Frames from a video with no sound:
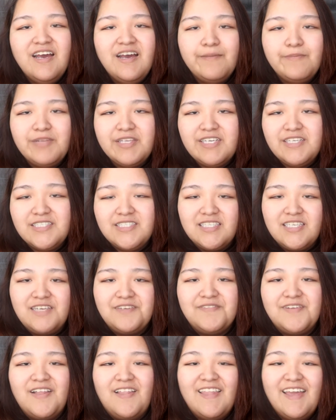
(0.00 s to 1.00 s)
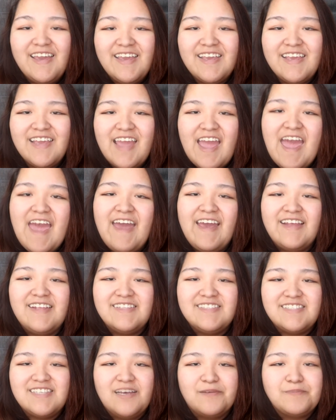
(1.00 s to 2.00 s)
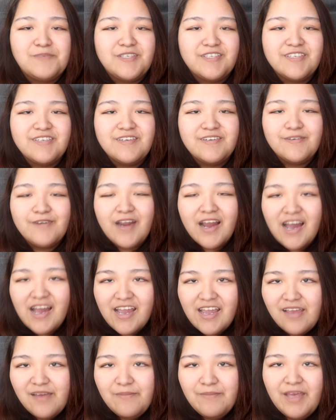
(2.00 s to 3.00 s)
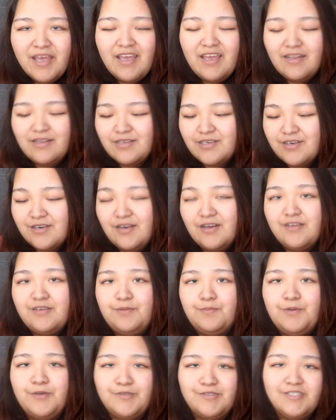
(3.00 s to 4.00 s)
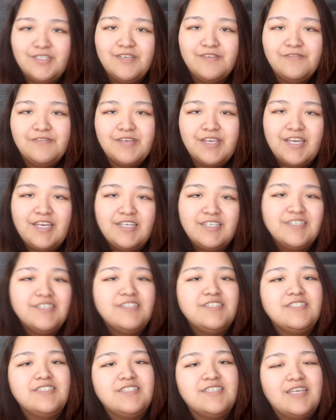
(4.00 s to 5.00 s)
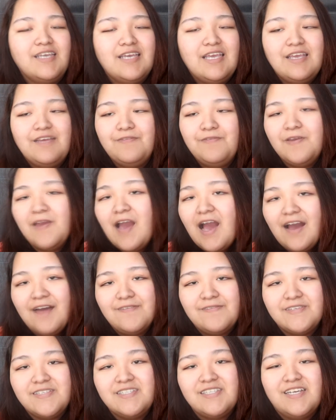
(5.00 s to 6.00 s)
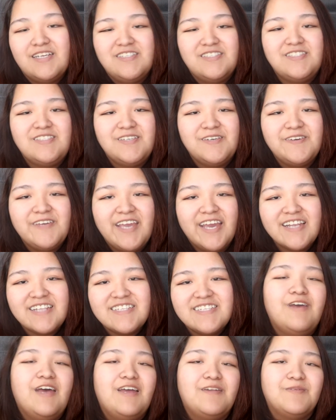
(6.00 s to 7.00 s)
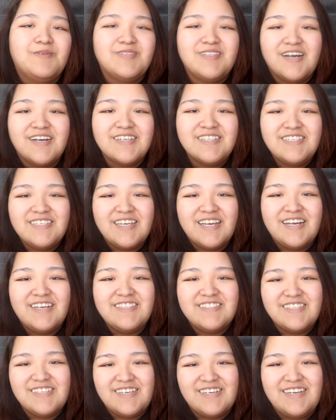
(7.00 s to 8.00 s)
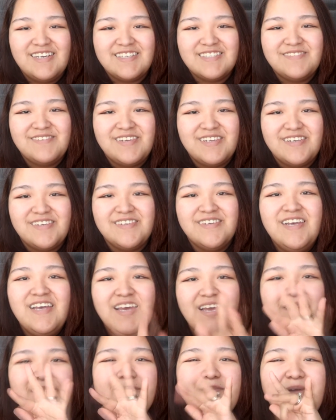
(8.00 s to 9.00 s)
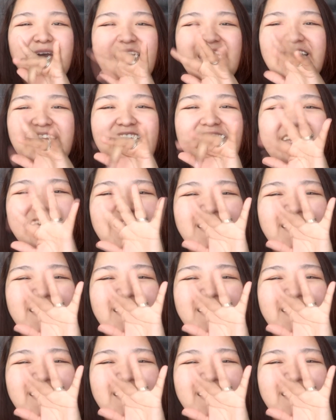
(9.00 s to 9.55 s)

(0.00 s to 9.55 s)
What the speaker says: Please leave a like and subscribe and turn on your post notifications if you haven't done so yet. And we'll talk to you guys in our next video. Bye!